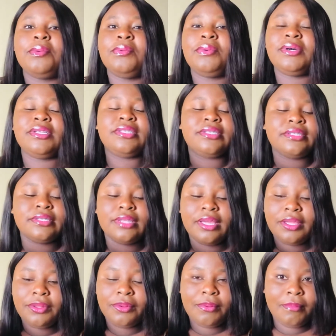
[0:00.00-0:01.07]
was,
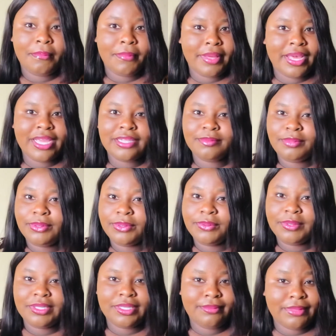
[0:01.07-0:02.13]
you know,
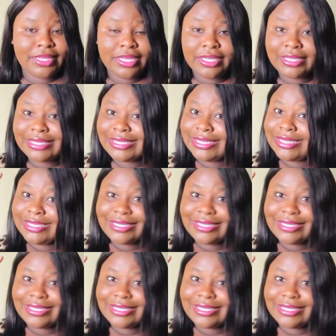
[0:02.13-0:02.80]
mind-blowing. I'm like,